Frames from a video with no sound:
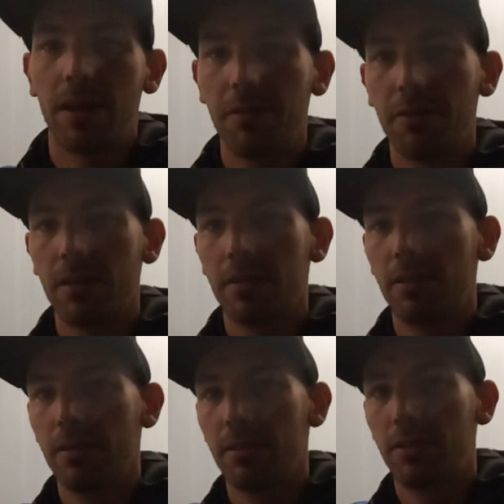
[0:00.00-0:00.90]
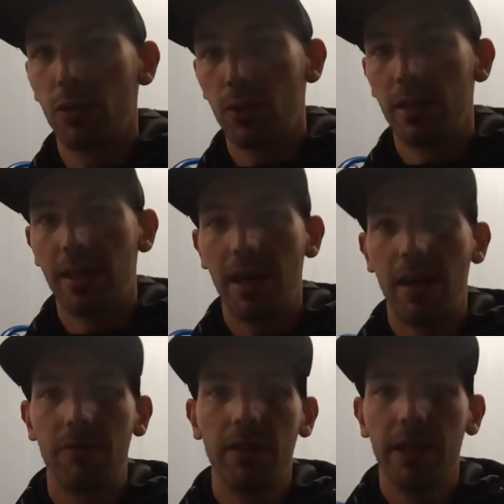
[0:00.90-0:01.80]
I have a
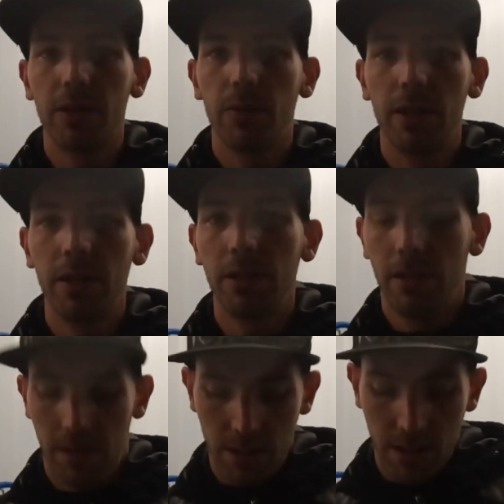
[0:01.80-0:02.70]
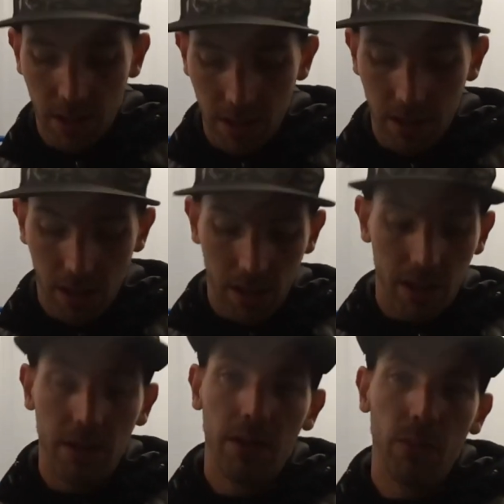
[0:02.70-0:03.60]
2.5 liter ones,
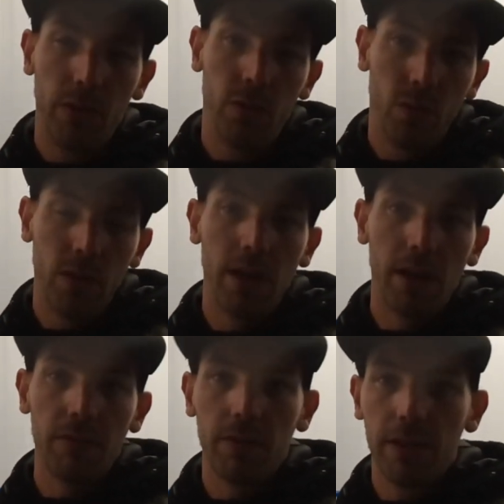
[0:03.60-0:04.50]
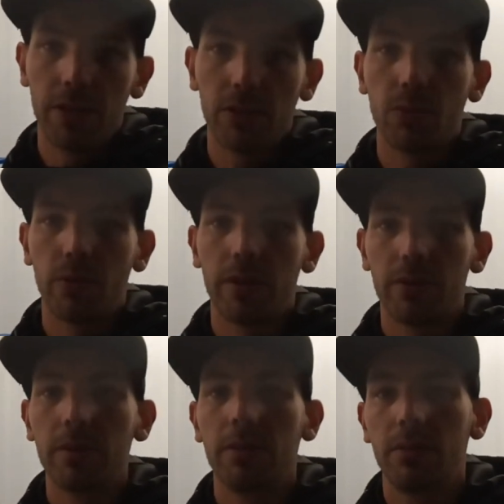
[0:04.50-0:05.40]
and with 2.5 liters of
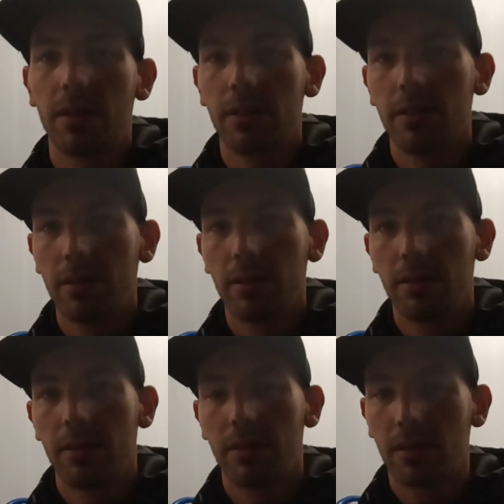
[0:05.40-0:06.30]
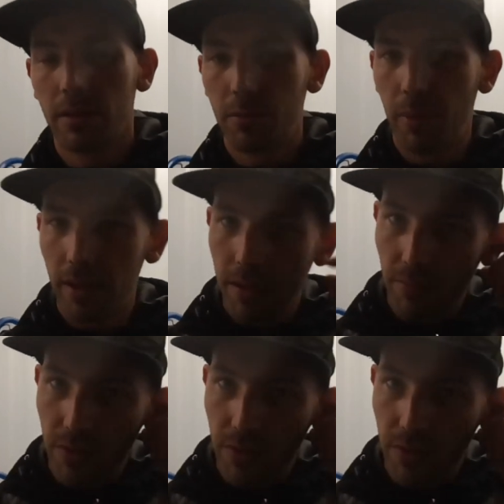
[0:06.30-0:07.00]
water you can spend some